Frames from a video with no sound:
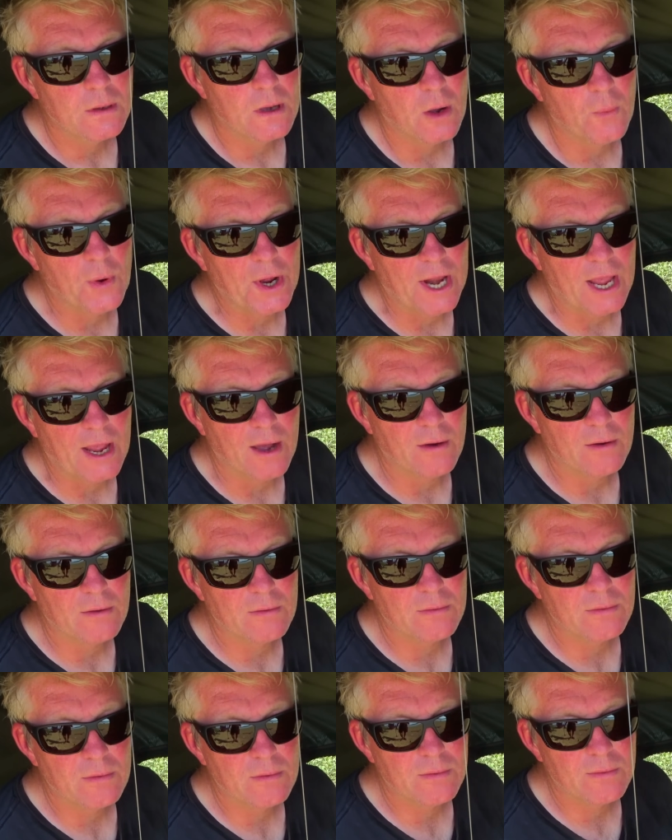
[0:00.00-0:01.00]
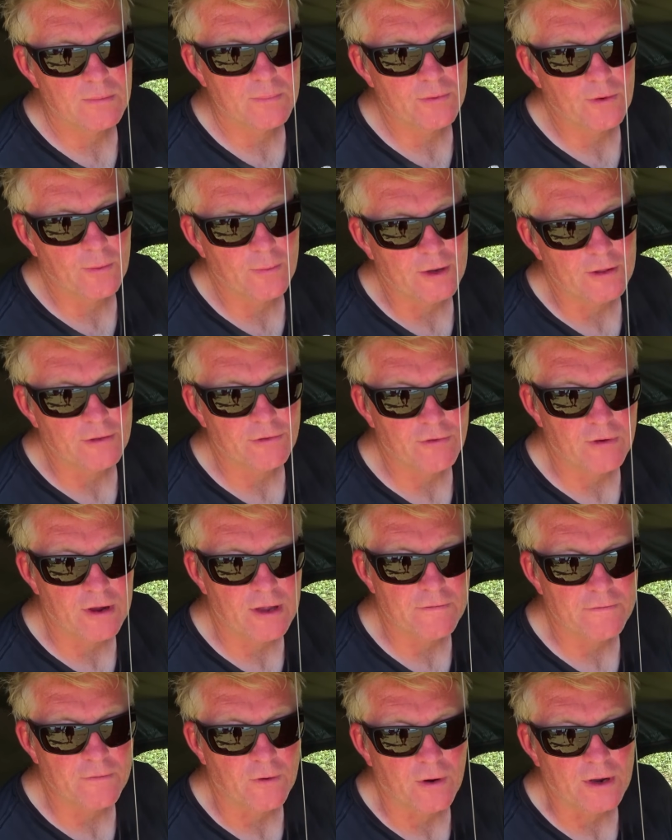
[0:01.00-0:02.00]
I went out probably
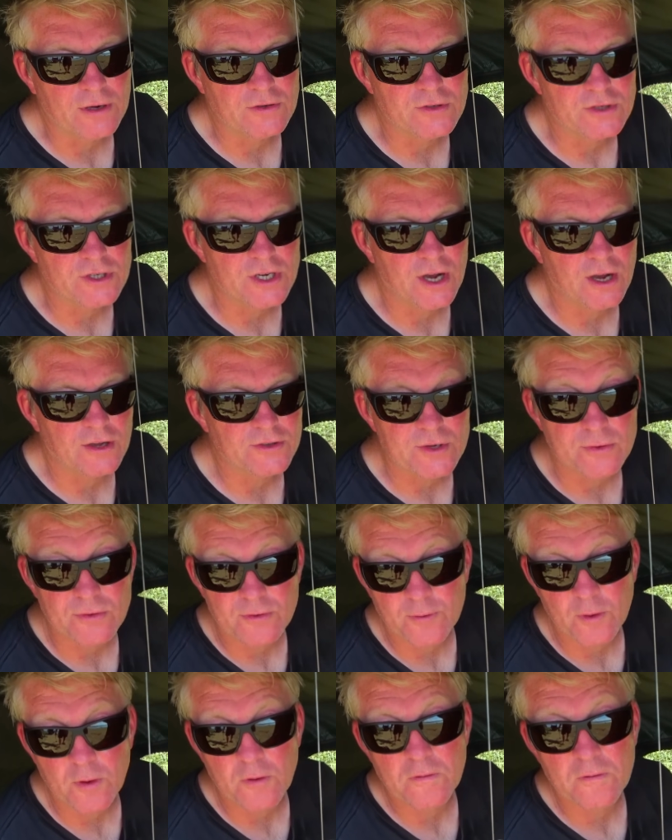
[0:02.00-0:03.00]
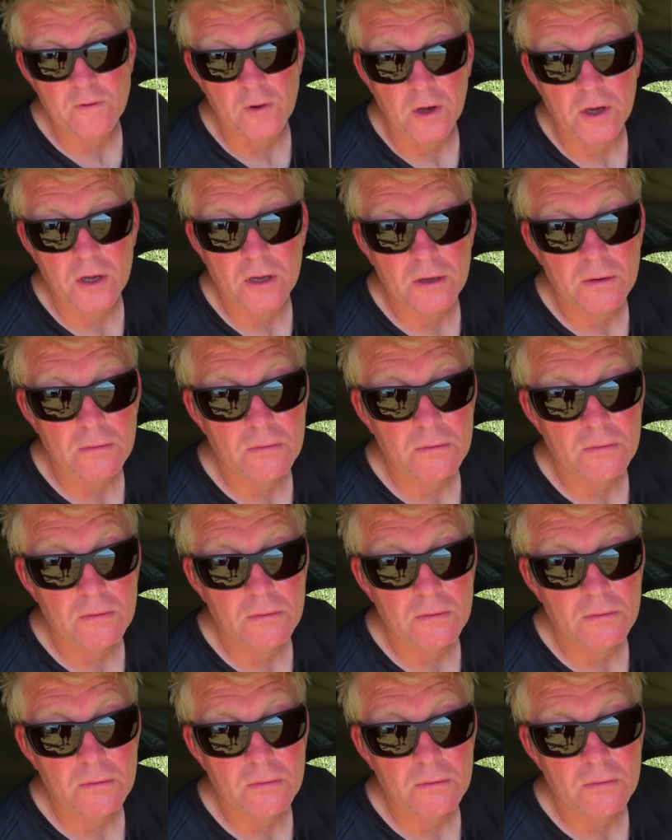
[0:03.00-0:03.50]
three or four hundred yards. It was four foot.